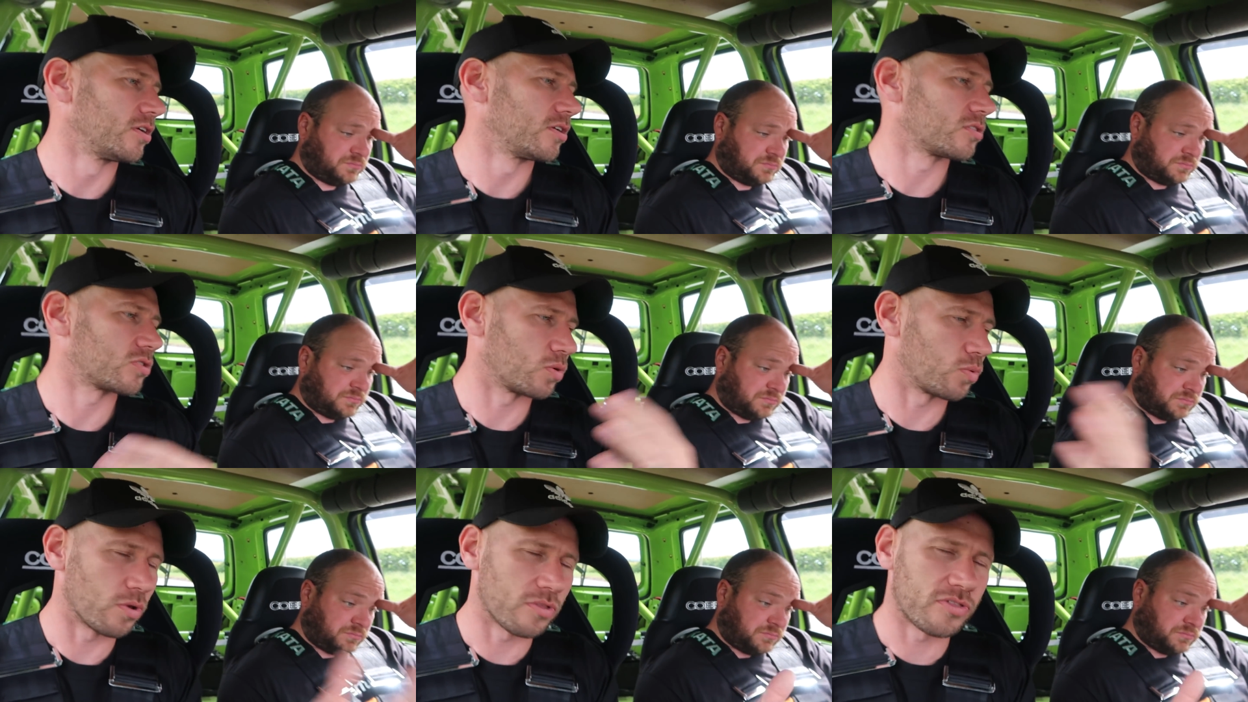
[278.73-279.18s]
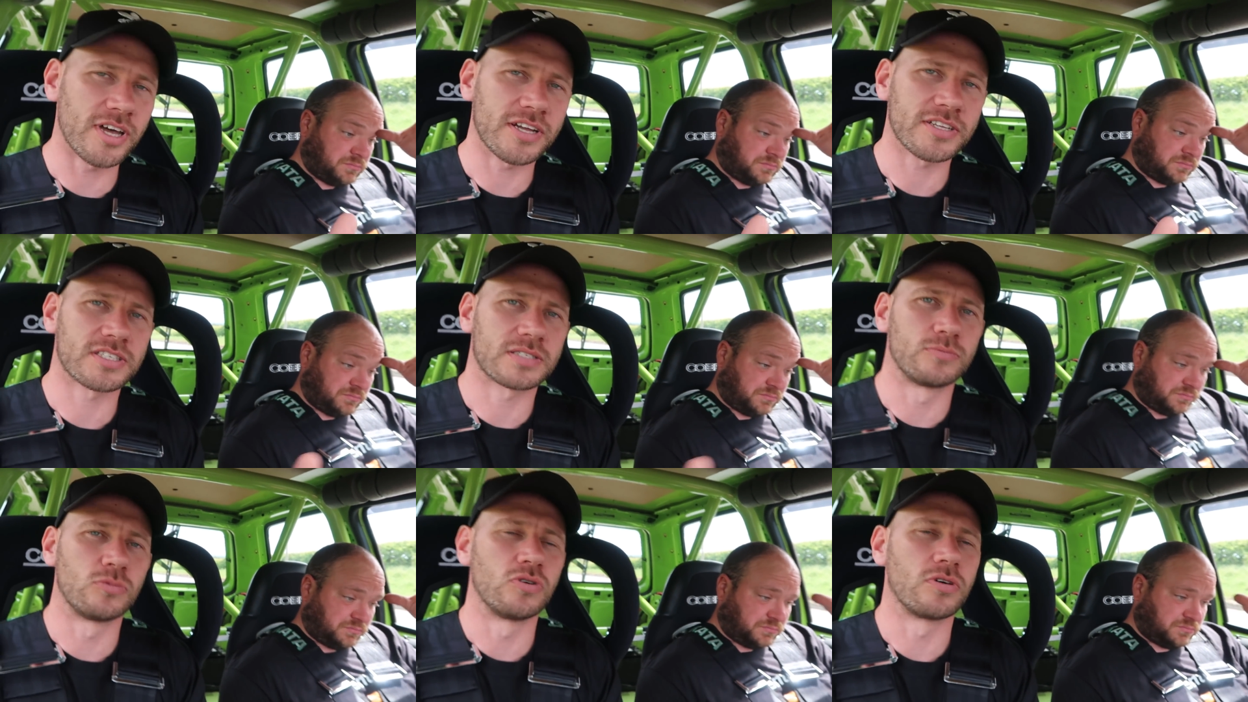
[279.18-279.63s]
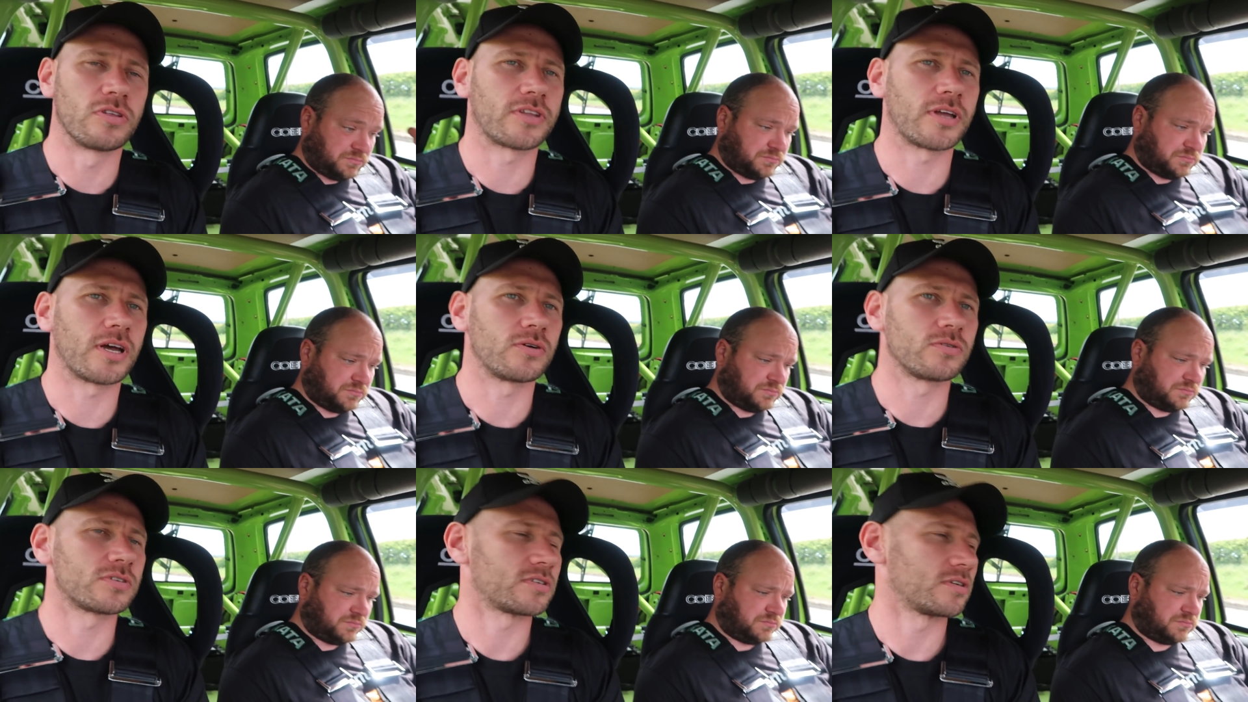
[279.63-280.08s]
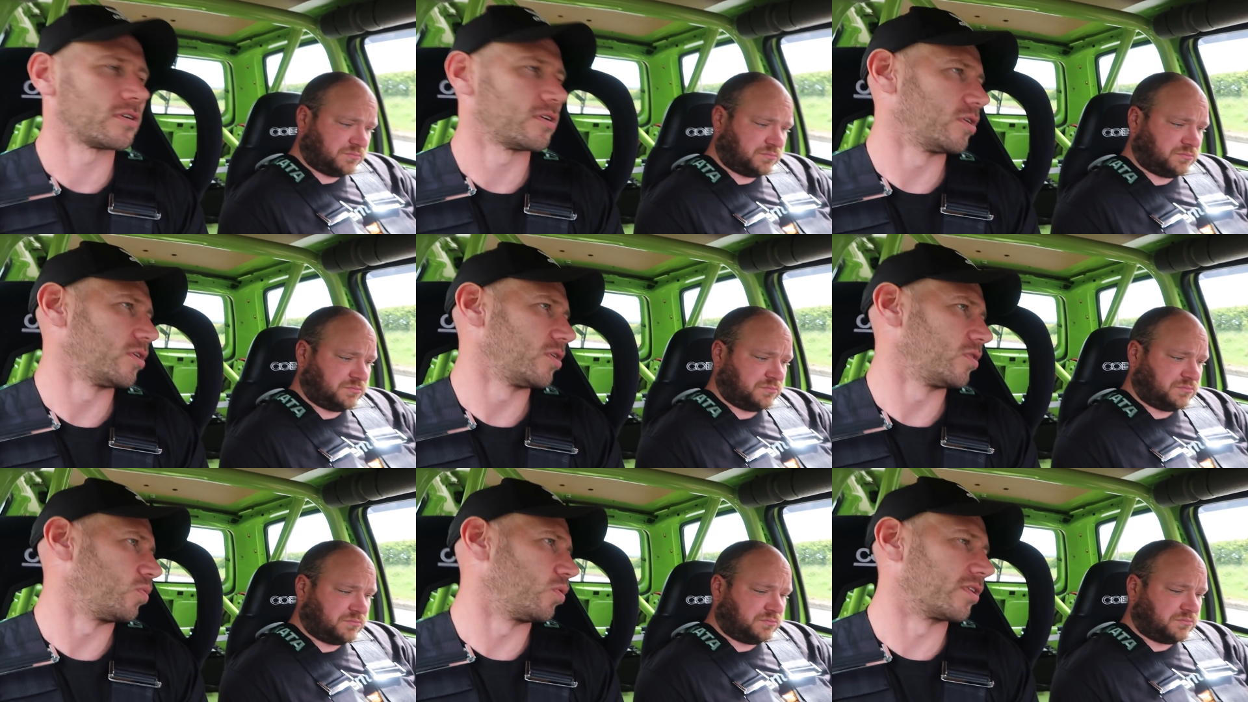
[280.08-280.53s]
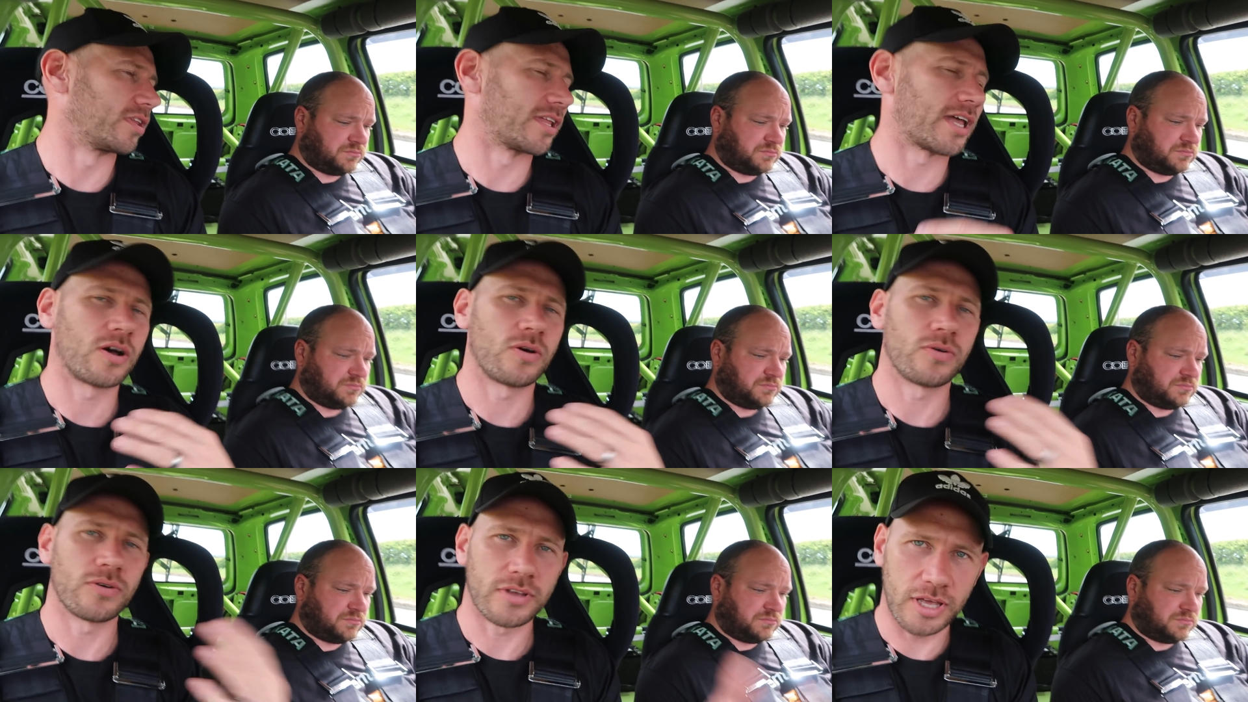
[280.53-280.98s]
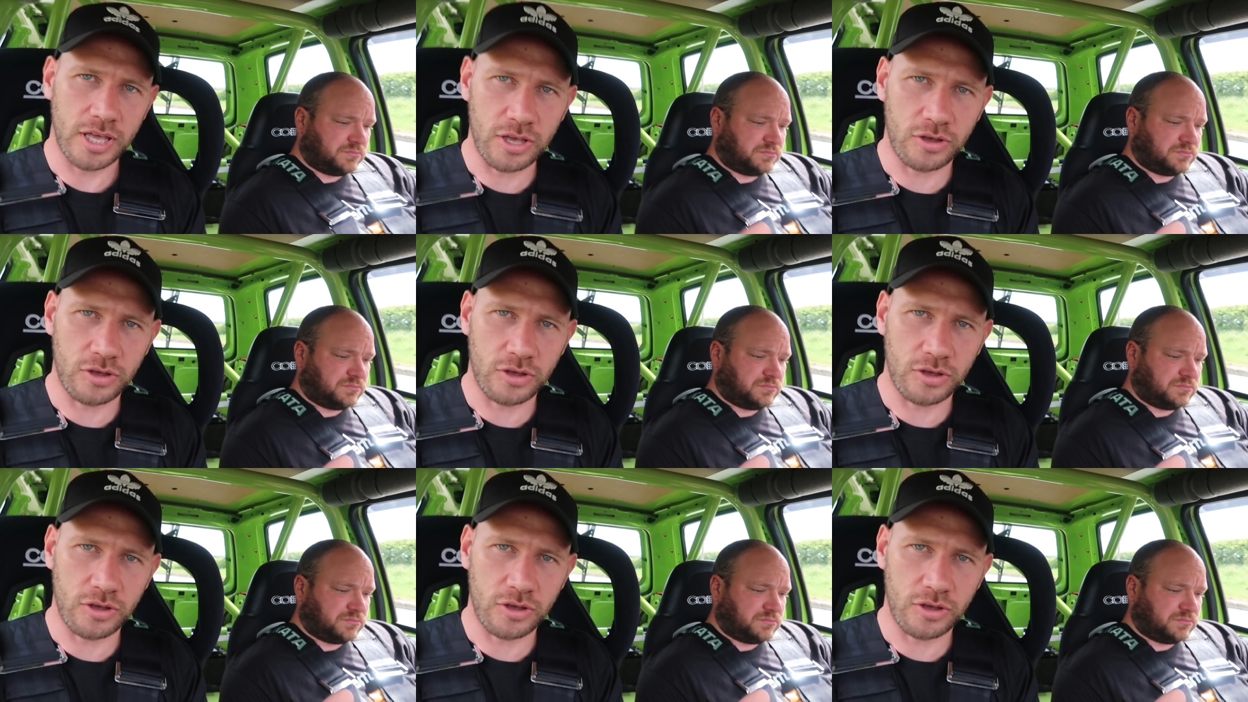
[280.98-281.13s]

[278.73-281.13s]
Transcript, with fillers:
Speaker 1: So with that smoothed out, we'll now